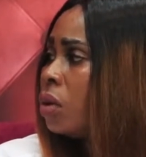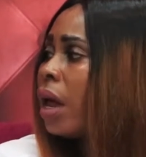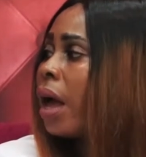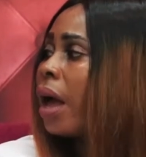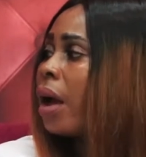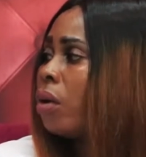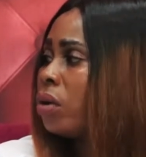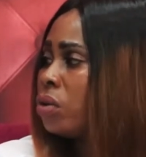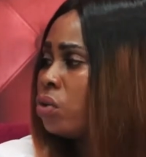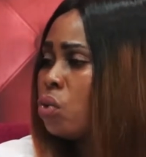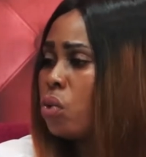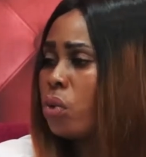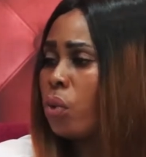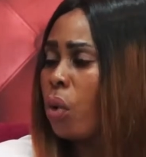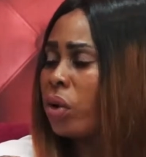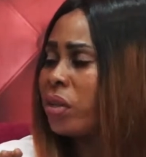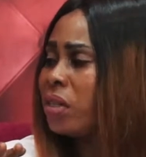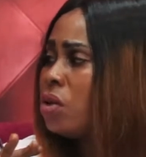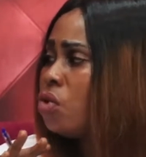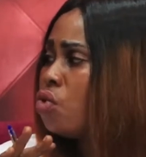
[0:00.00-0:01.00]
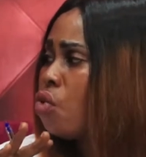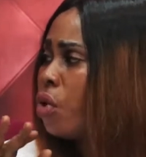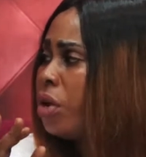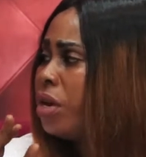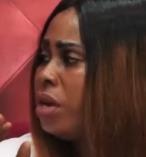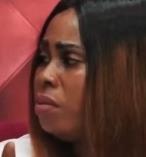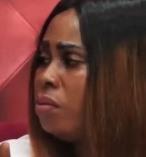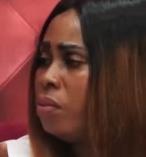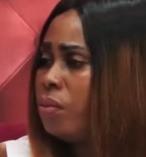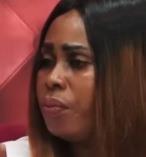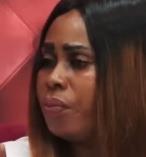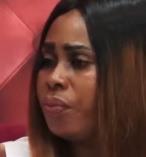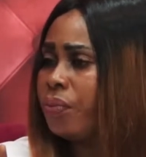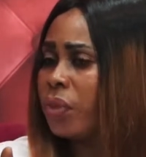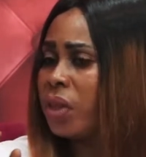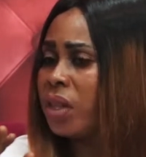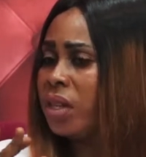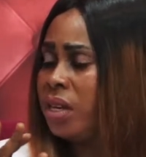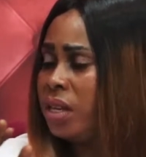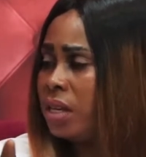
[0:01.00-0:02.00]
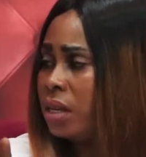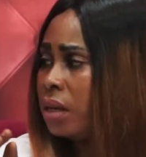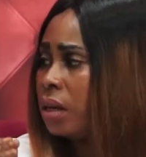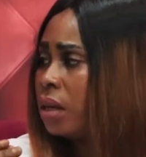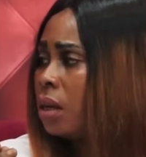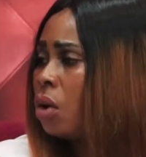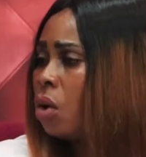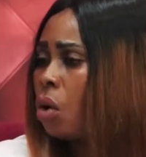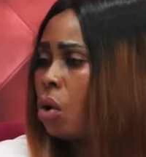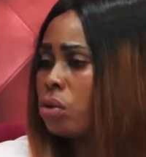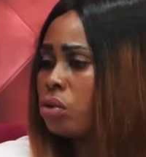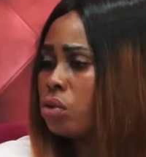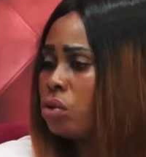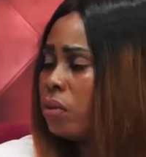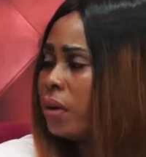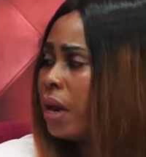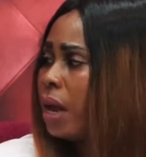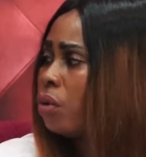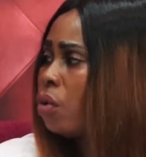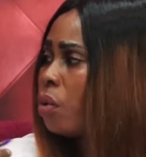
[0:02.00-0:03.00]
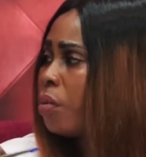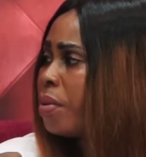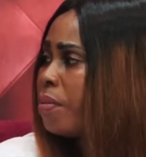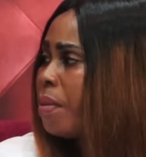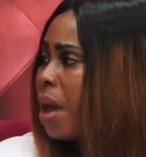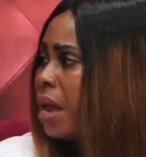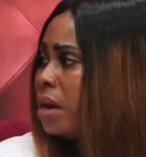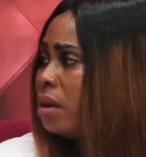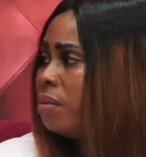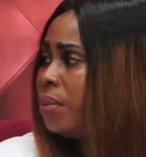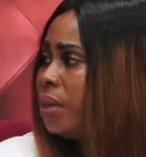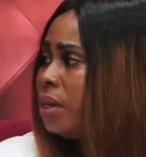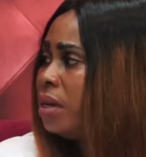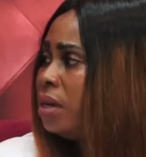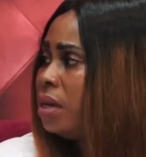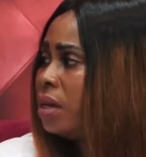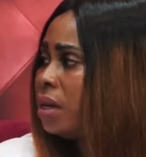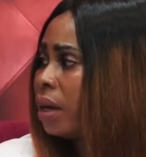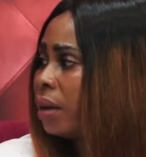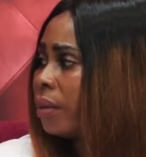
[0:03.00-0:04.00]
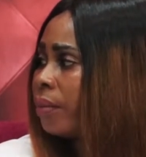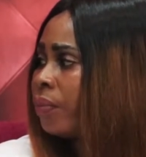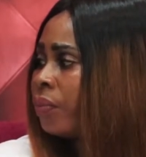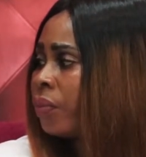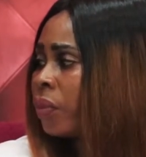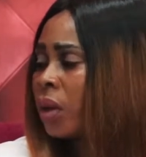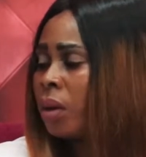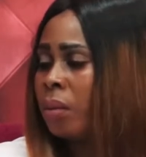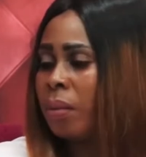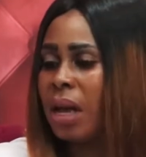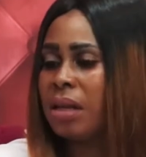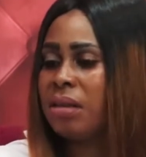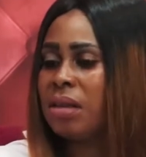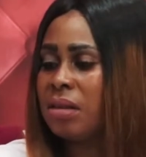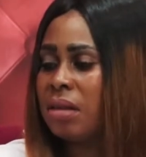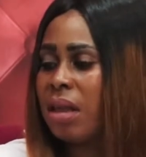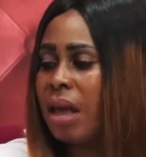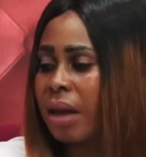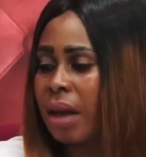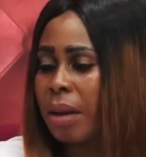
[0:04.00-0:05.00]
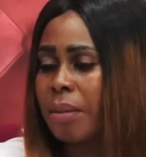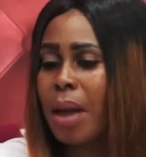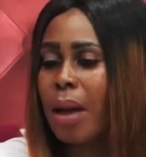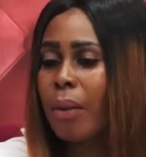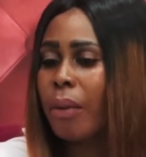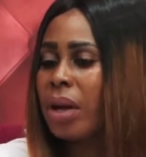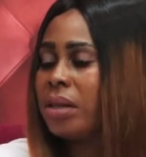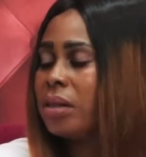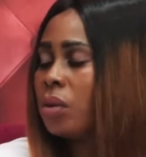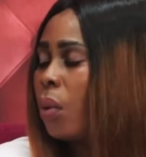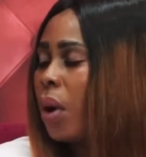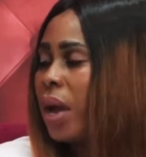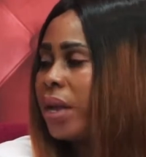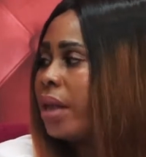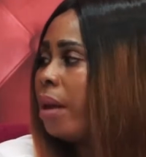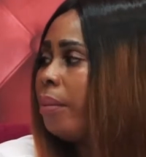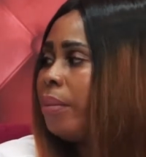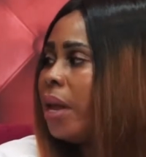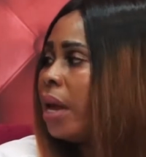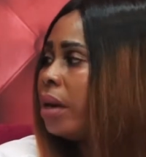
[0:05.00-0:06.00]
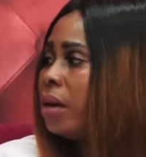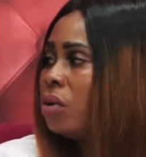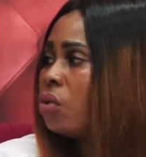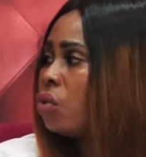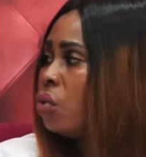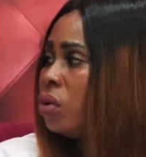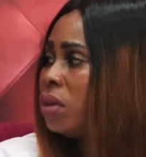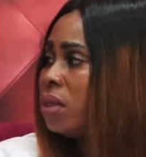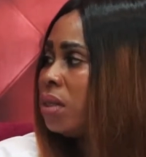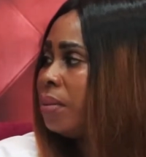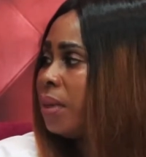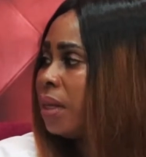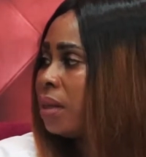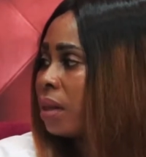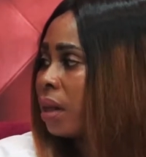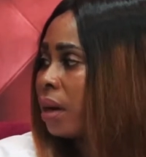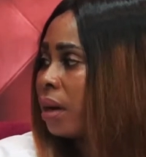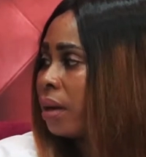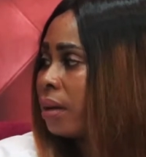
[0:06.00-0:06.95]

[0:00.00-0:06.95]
this physical or so then would be men be dear. As I say, come here, where's away near be any cruel to me.